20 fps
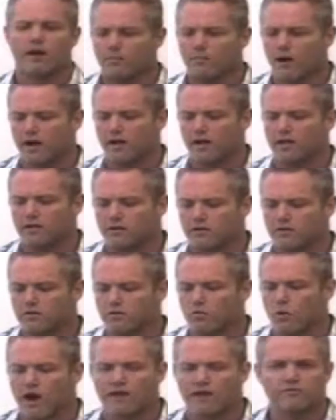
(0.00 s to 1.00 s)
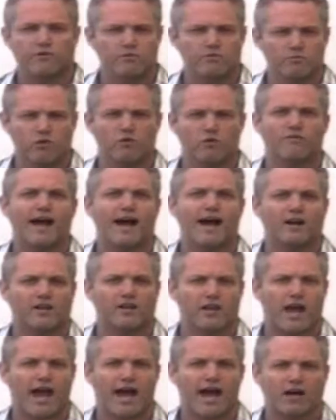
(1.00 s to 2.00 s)
my wife would move out of
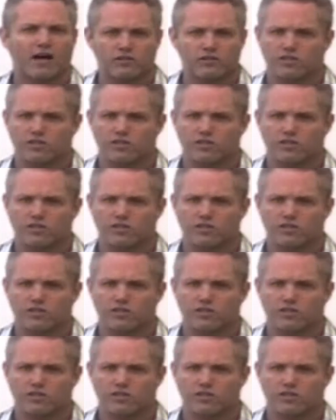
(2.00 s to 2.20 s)
the house